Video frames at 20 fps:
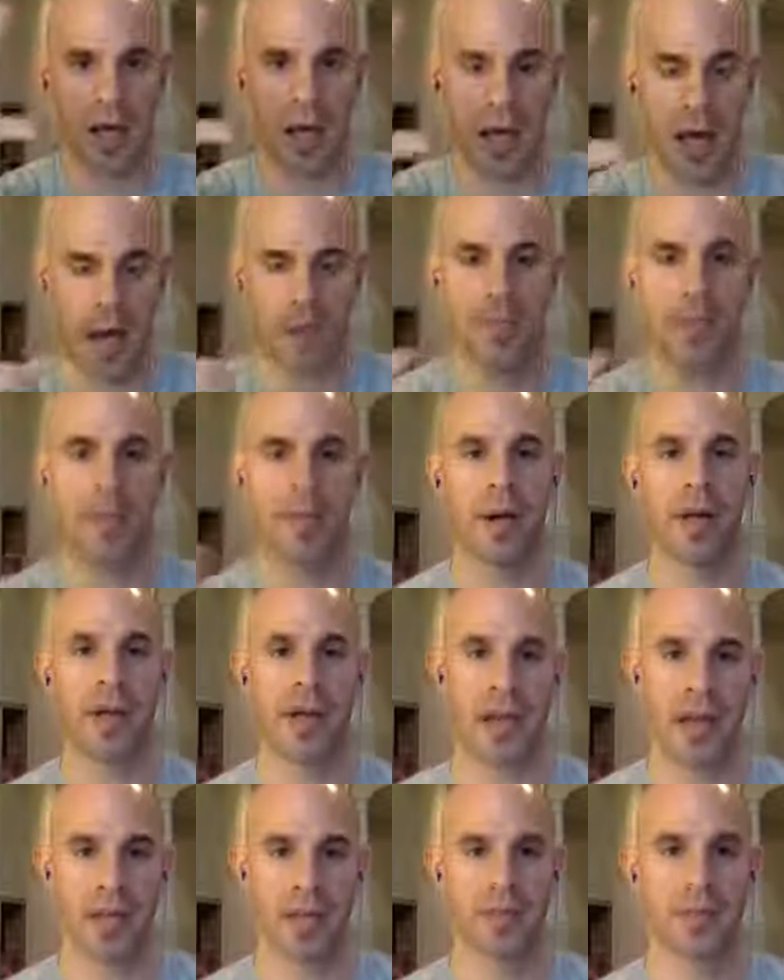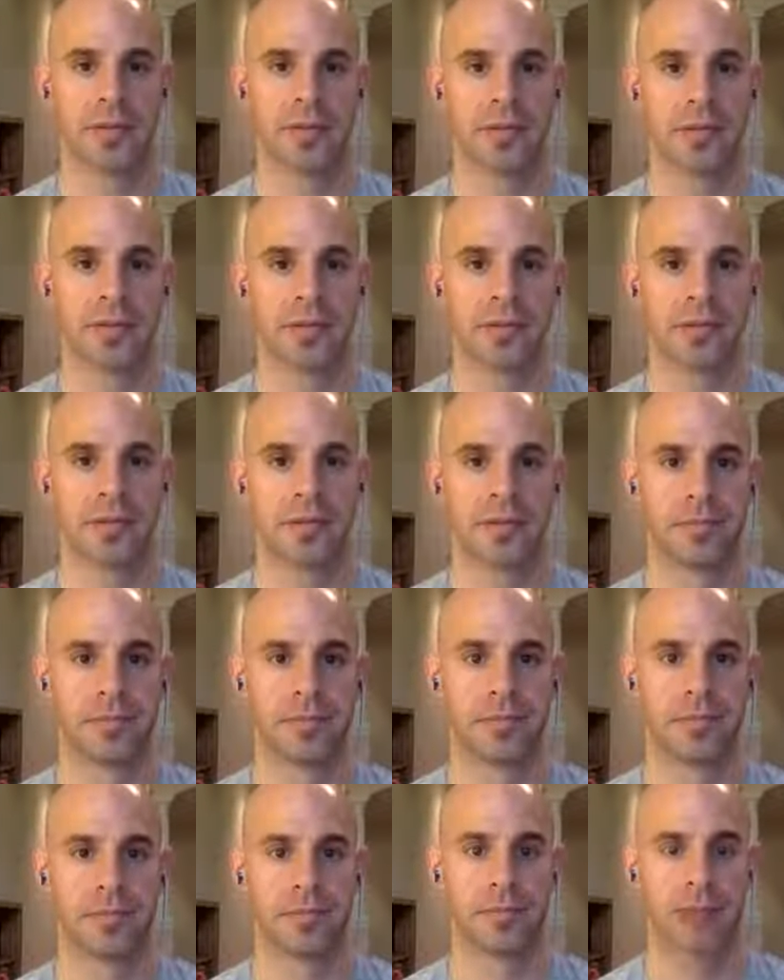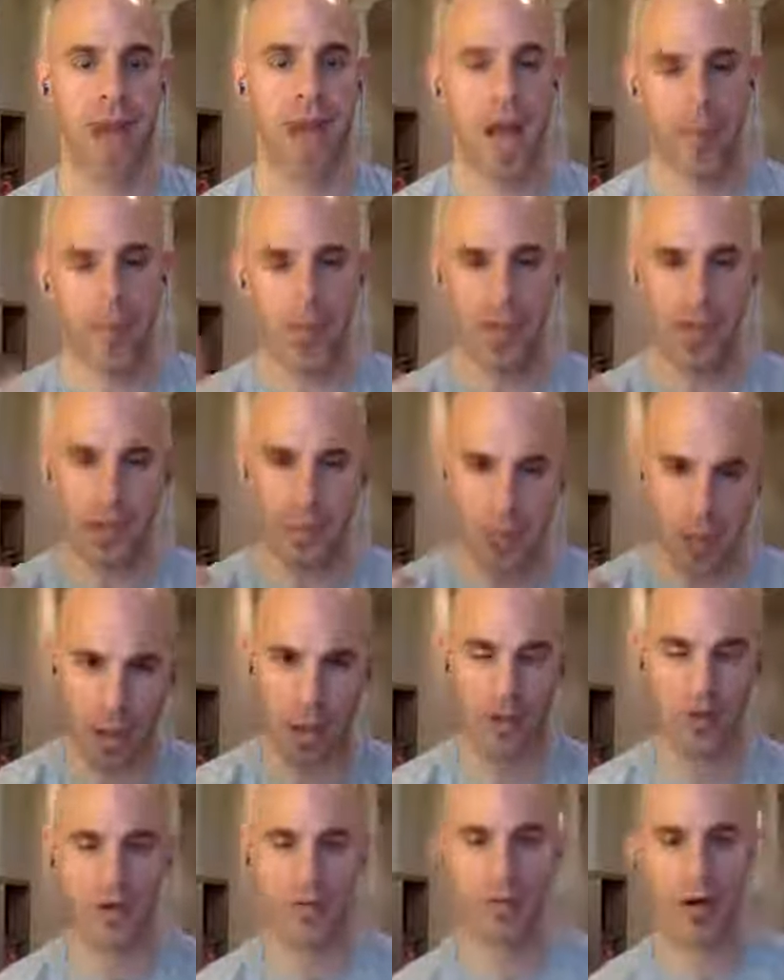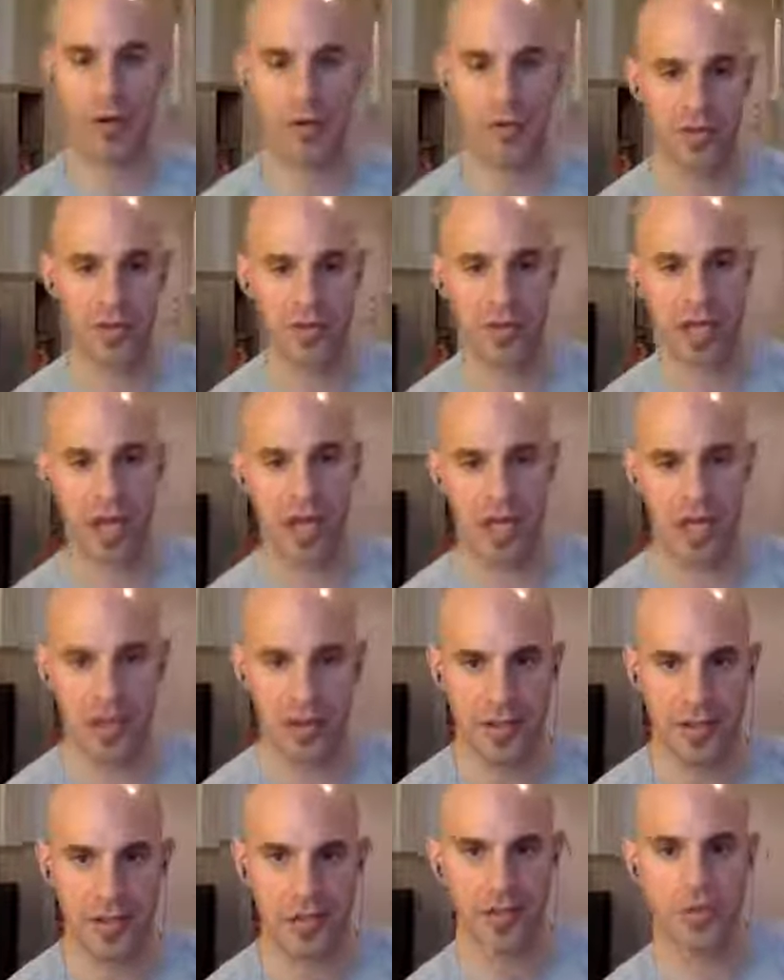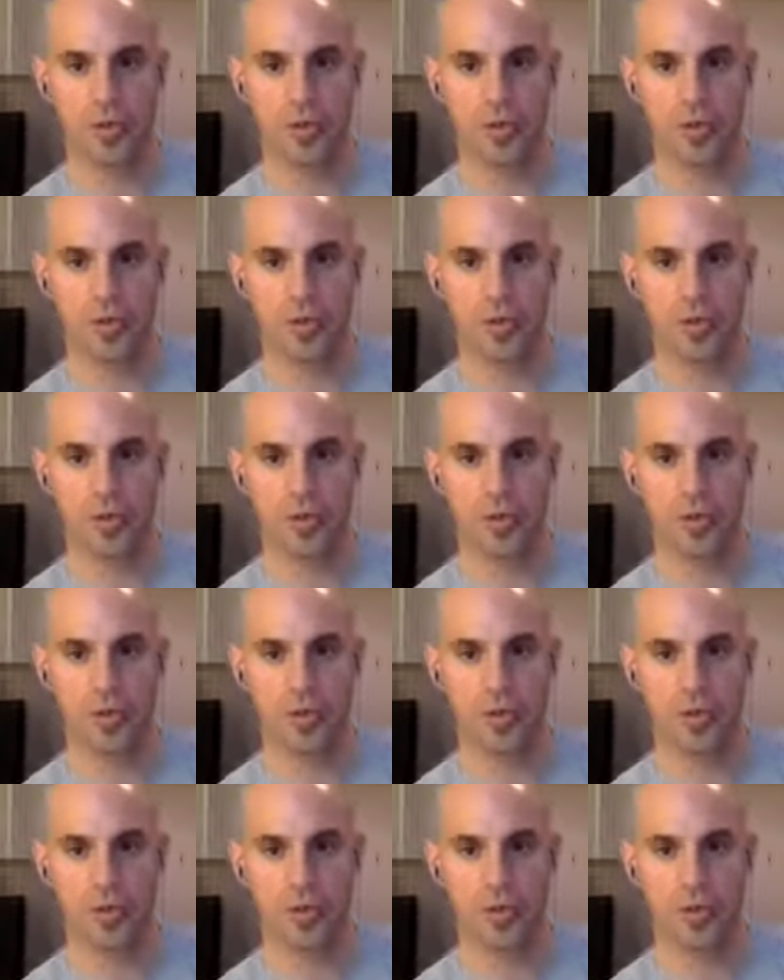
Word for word: Happy Monday. Happy post Mother's Days